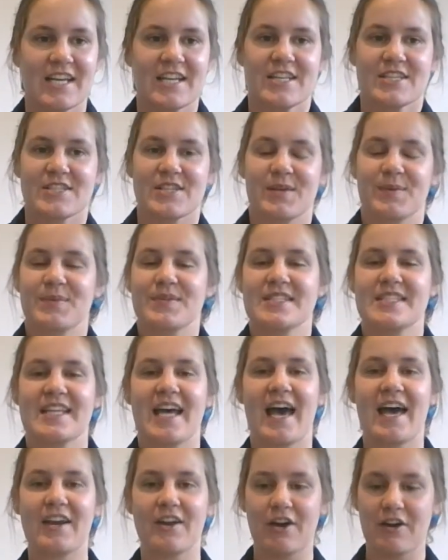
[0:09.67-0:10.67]
So we'll
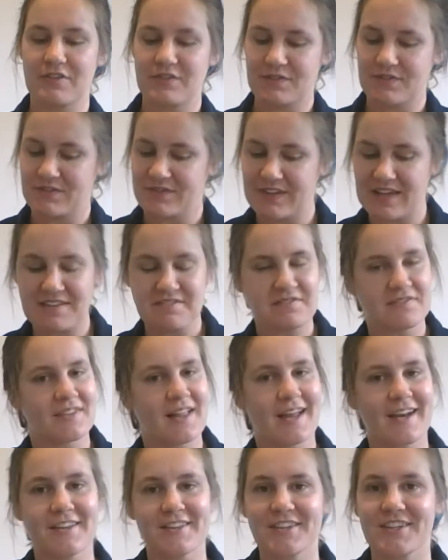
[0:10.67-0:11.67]
start off, feet
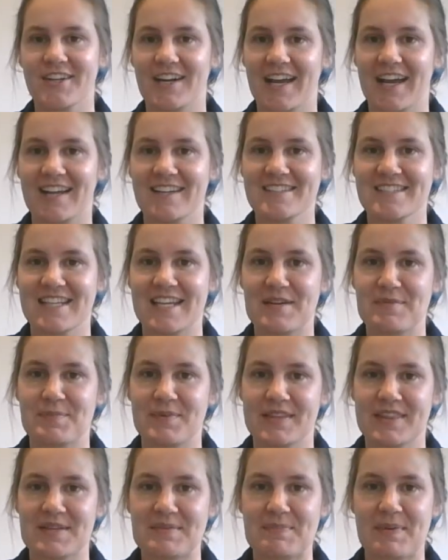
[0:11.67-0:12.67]
flat on the ground, hip
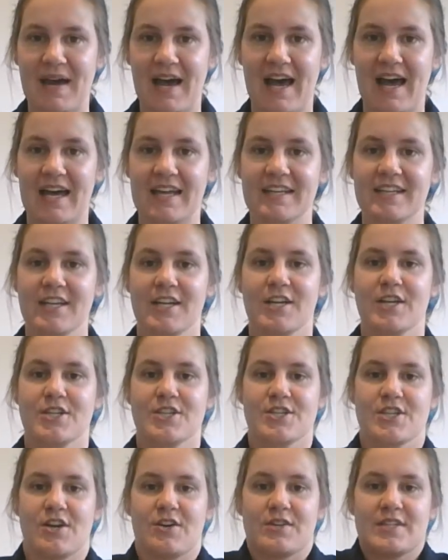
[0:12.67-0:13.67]
width apart,
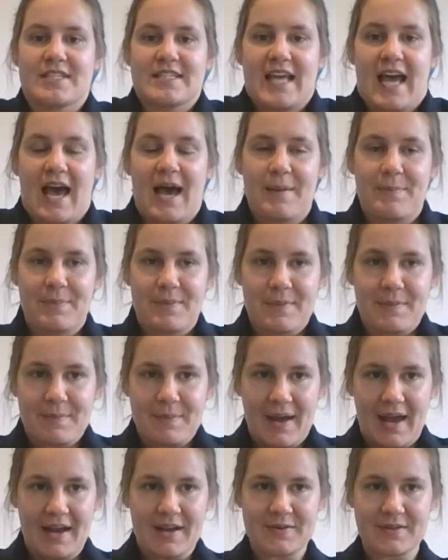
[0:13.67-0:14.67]
shoulders up,
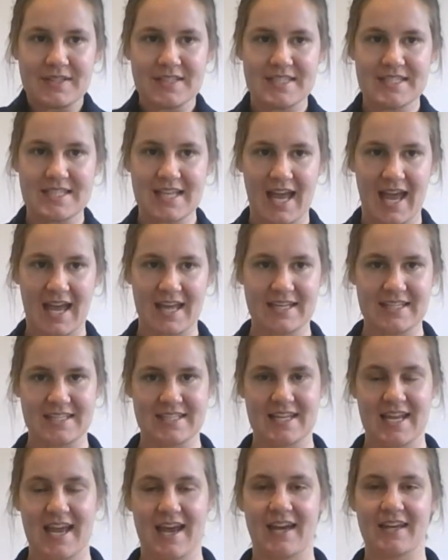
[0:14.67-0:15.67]
backwards and
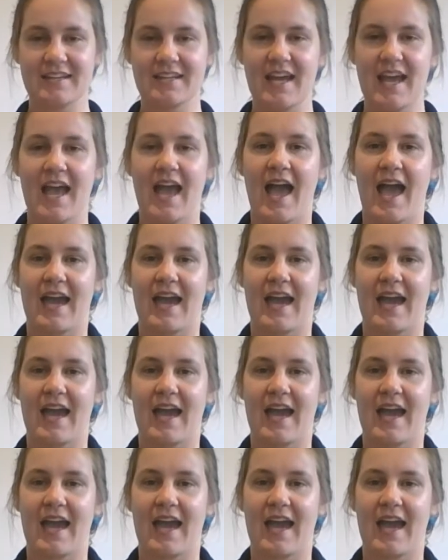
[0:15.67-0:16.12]
down.